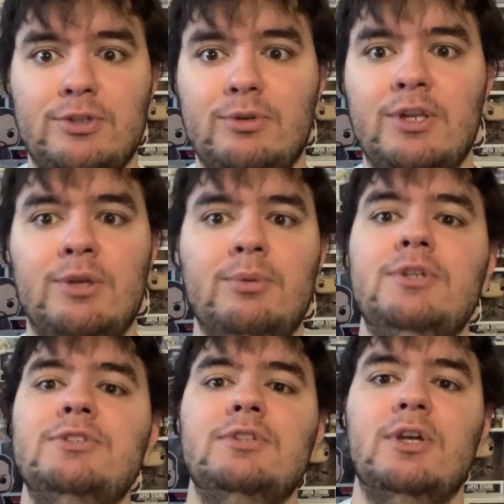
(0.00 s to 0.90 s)

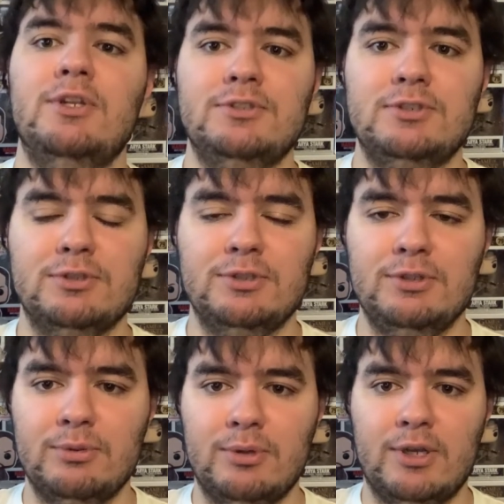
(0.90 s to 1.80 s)
anyways. Not necessarily
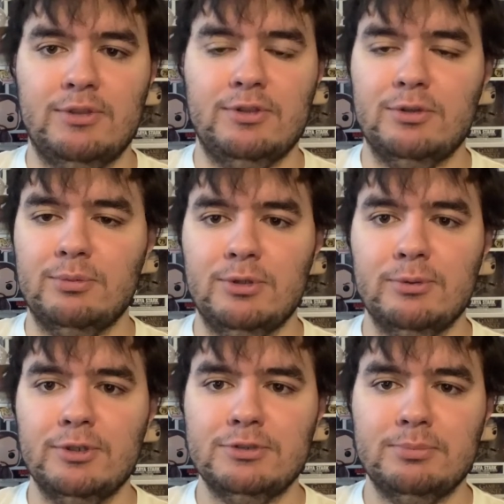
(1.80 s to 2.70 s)
the one I think will be the
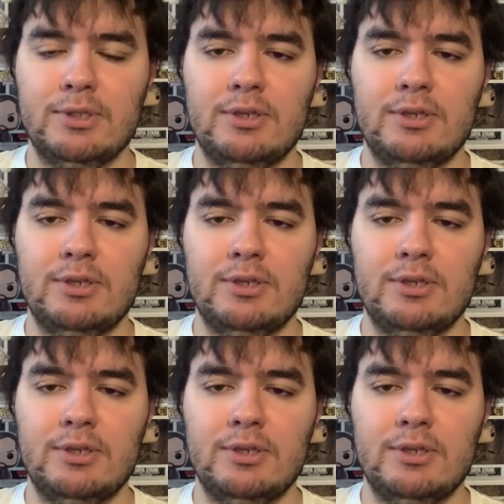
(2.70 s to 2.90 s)
worst, but